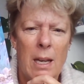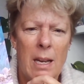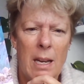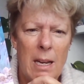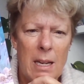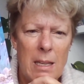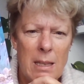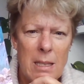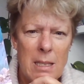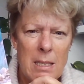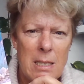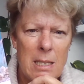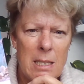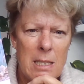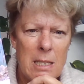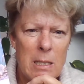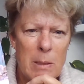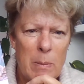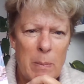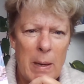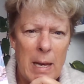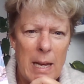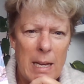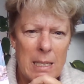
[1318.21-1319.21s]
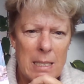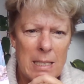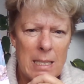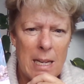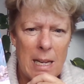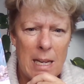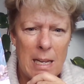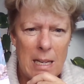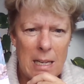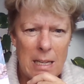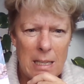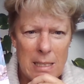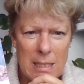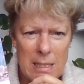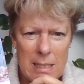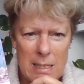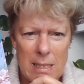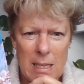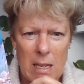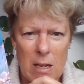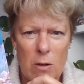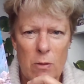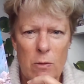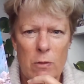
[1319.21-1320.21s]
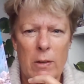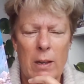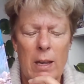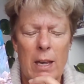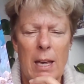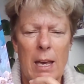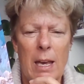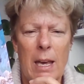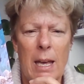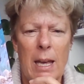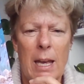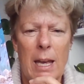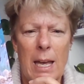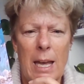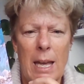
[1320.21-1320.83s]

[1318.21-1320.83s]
And this is about taking self-care